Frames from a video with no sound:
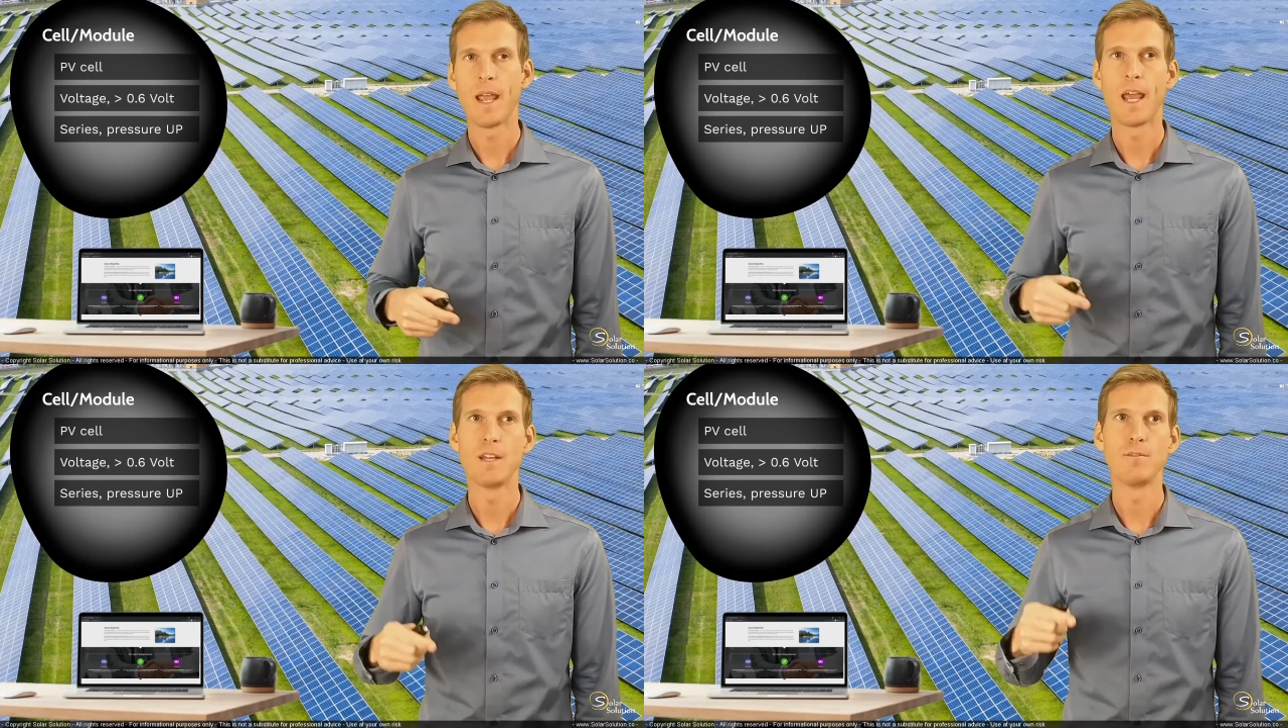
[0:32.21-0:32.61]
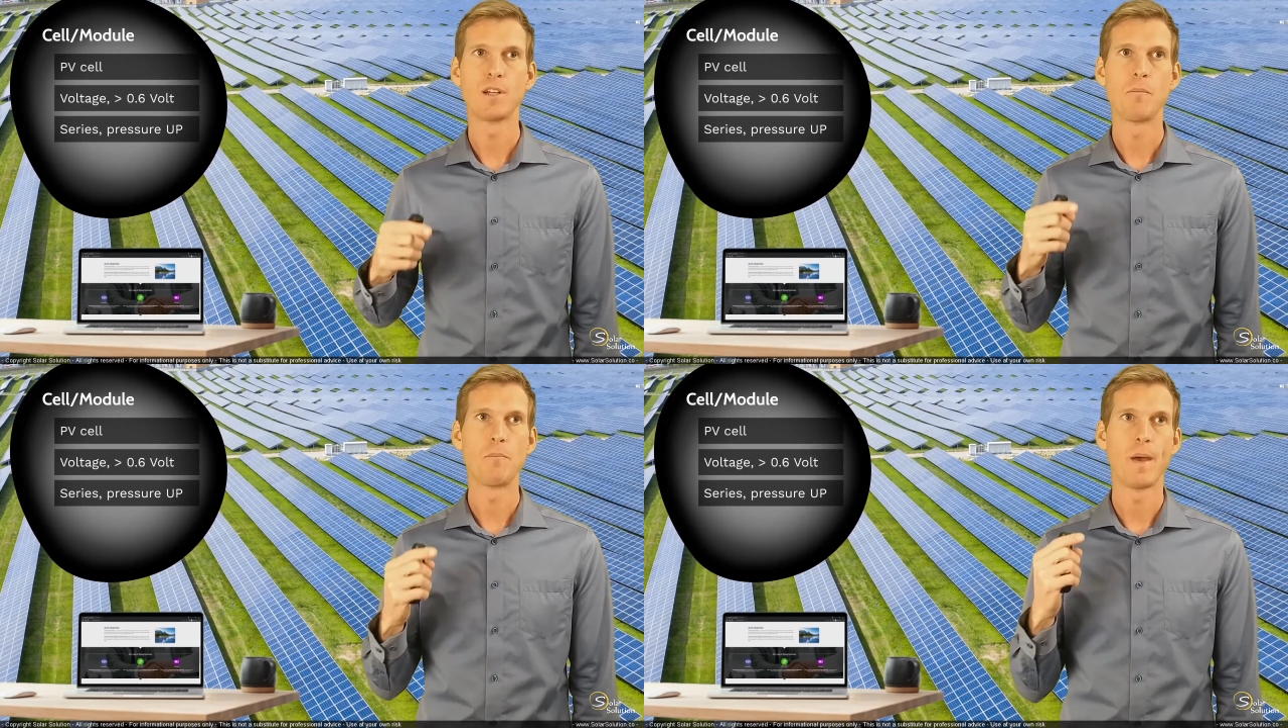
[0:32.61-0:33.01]
And if
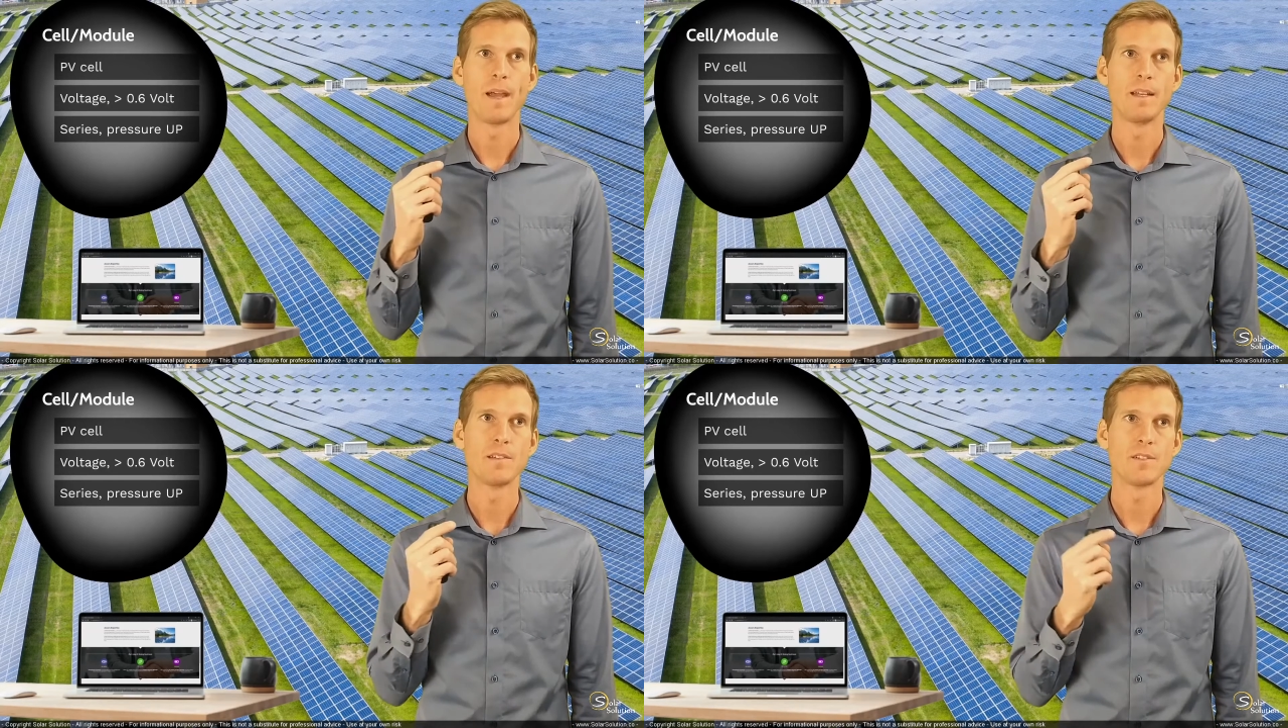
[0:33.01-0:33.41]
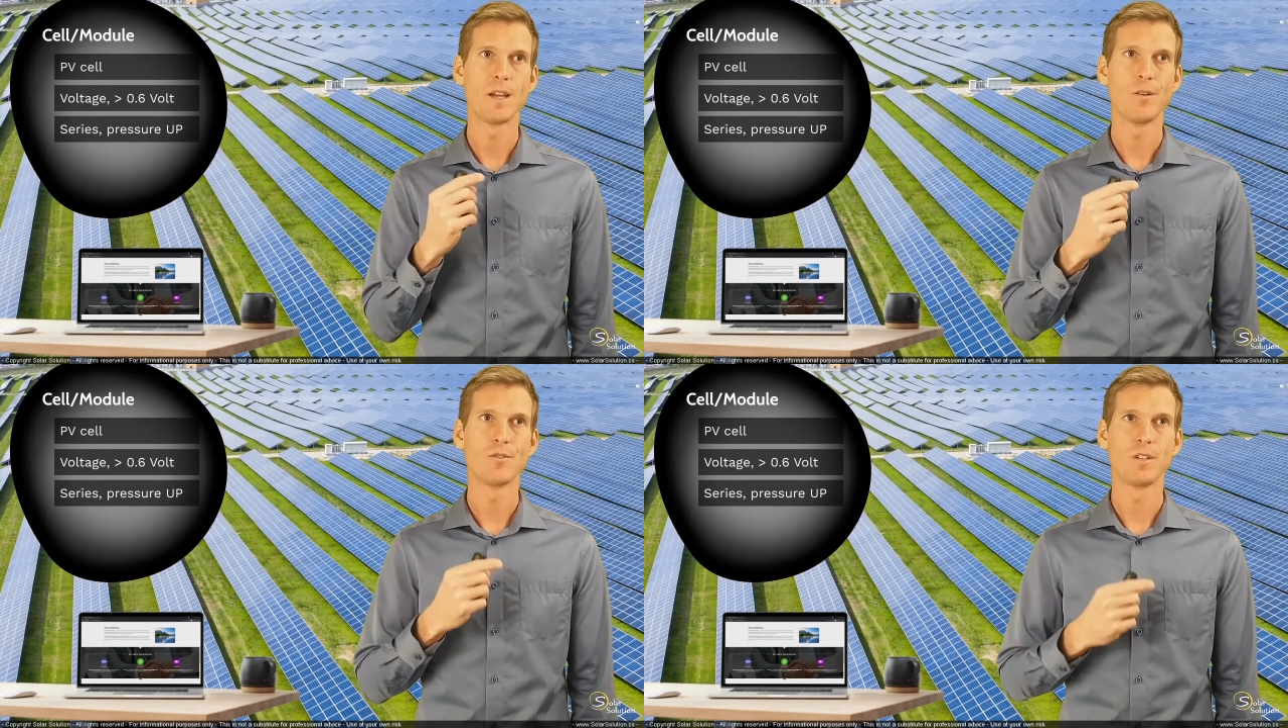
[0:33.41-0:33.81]
we combine the
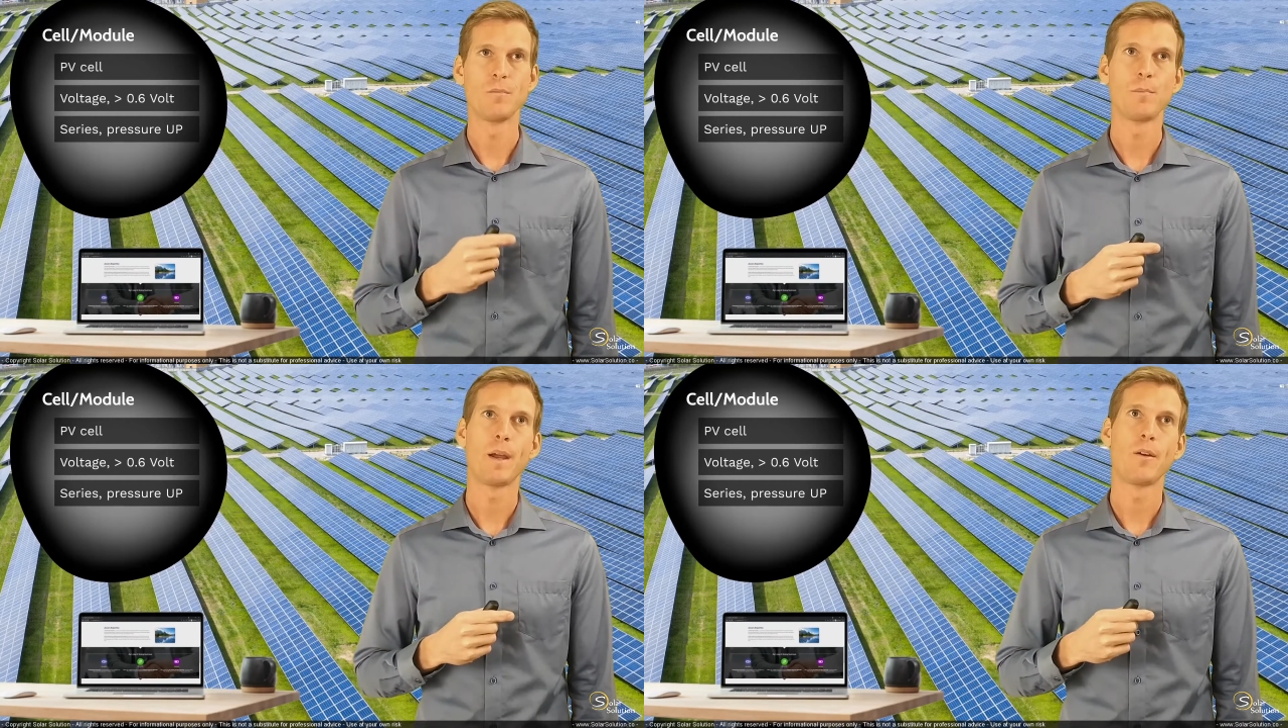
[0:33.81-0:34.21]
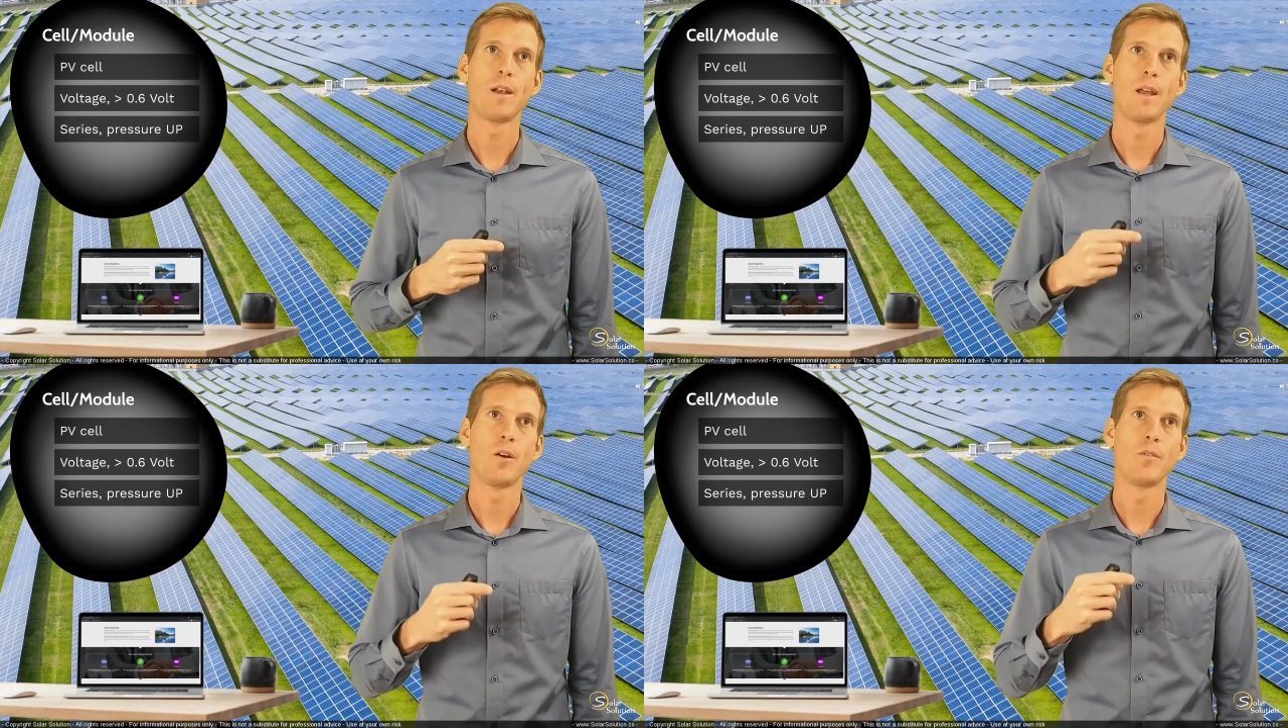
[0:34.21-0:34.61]
cells in
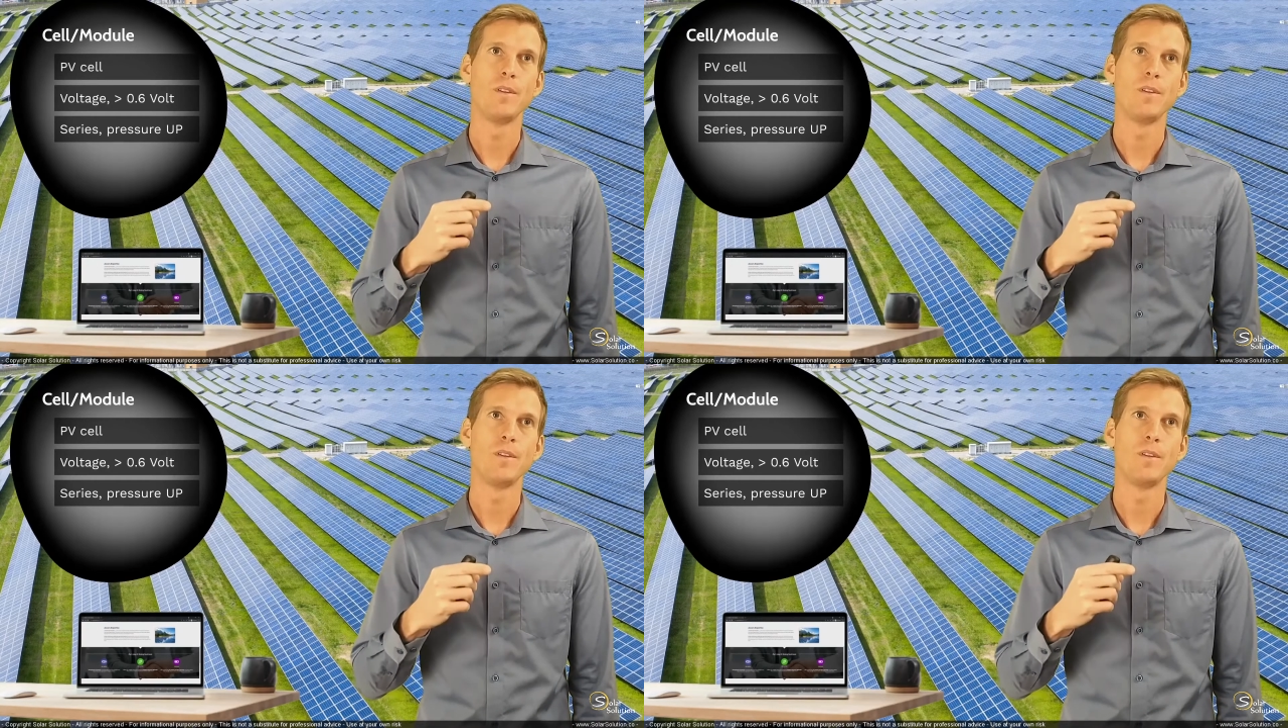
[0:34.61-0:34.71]
parallel,